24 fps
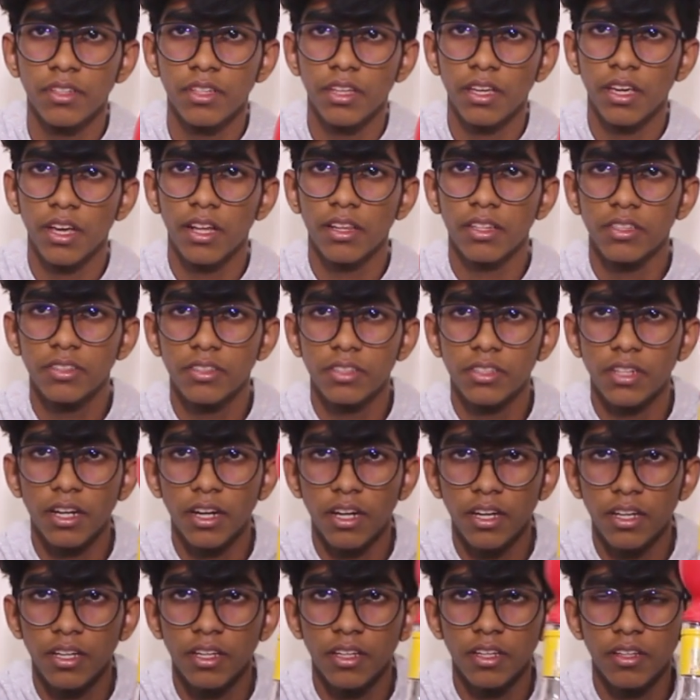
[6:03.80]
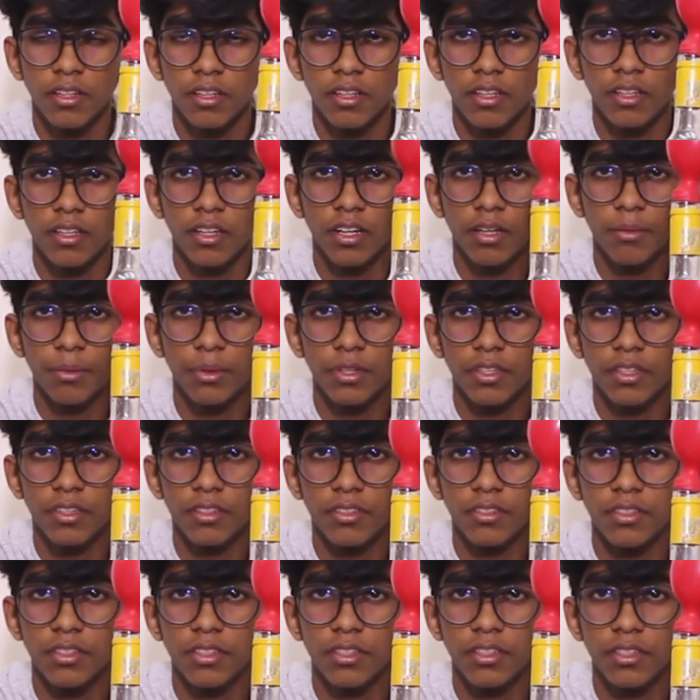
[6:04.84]
Yeah, I'll just try. Let me,
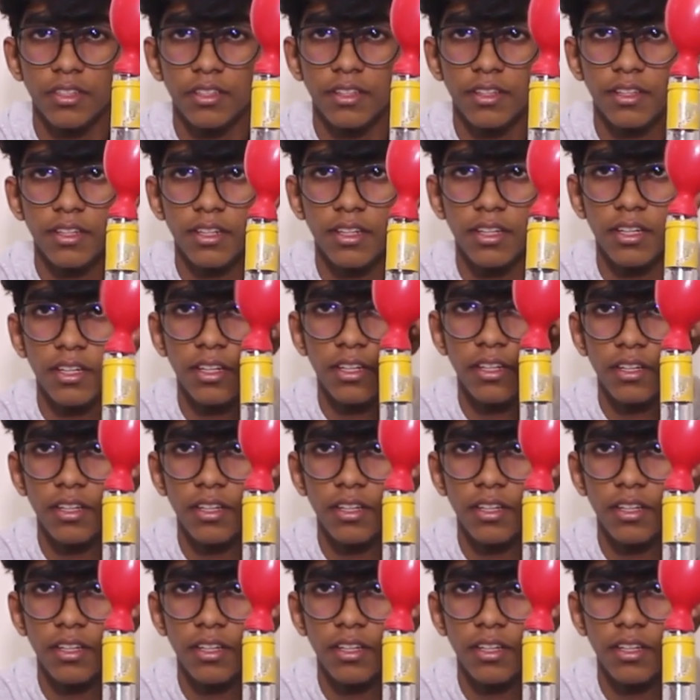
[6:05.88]
yeah.